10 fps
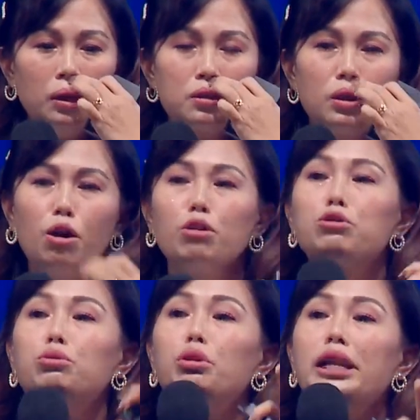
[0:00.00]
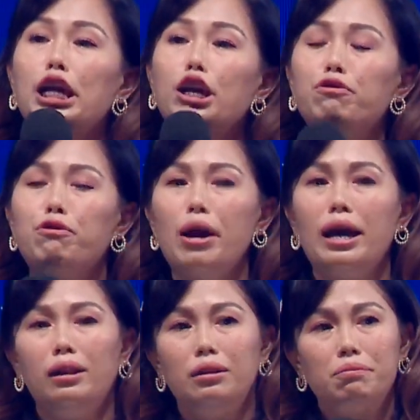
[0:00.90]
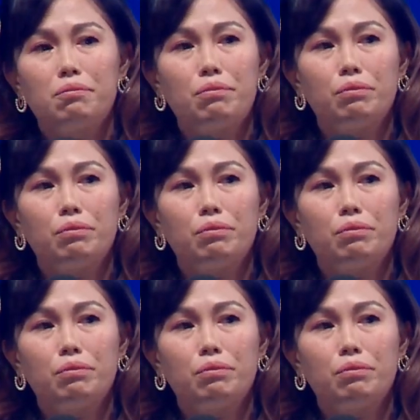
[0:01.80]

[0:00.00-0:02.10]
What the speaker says: So, to live well,